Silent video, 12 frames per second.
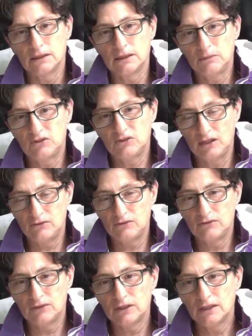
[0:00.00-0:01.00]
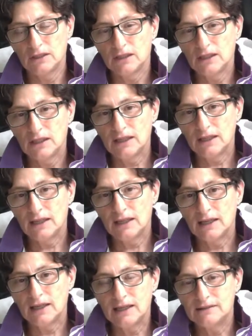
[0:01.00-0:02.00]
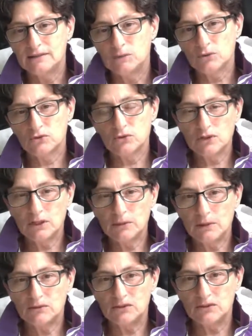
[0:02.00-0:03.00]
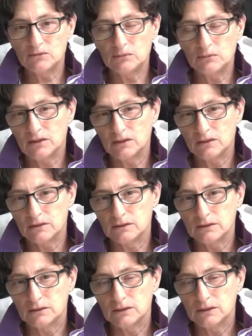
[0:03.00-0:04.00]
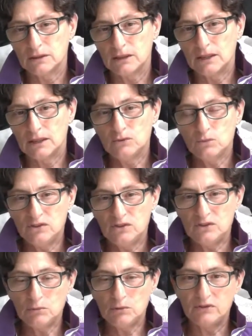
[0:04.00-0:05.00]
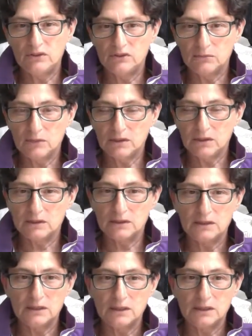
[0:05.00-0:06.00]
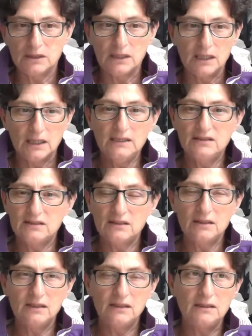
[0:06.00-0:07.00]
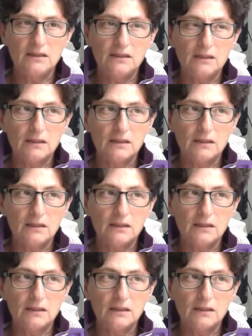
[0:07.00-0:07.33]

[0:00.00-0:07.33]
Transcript: himself. And he was talking about his mother and the wisdom of his mother. And it's a